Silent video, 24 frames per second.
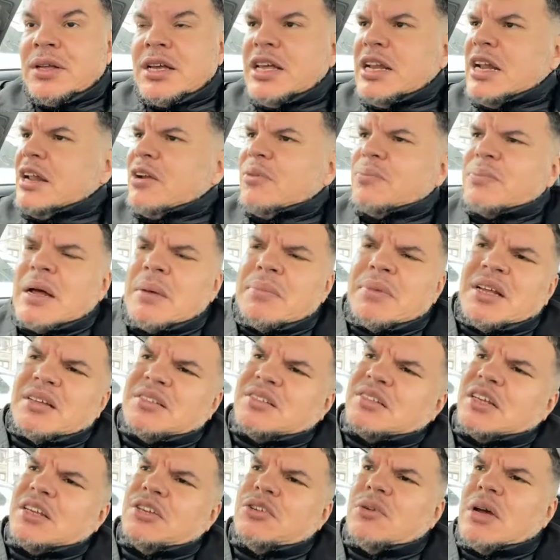And I'm not
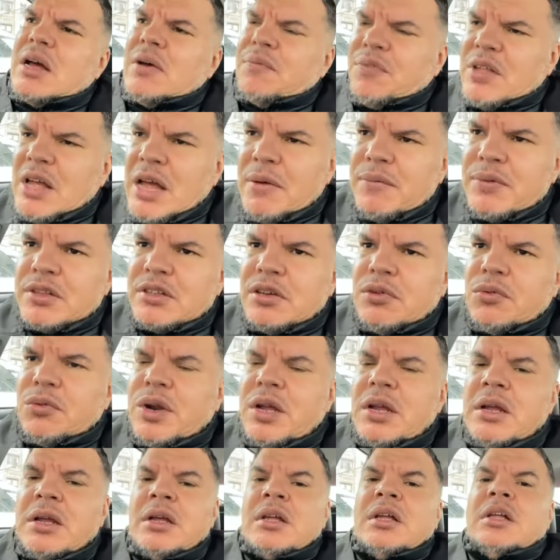saying you have to have a
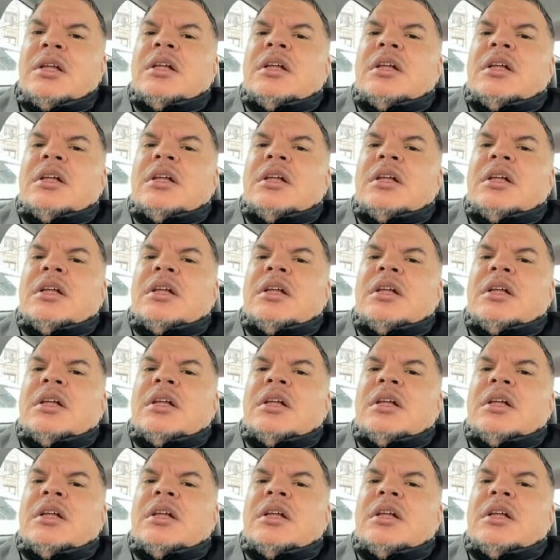degree.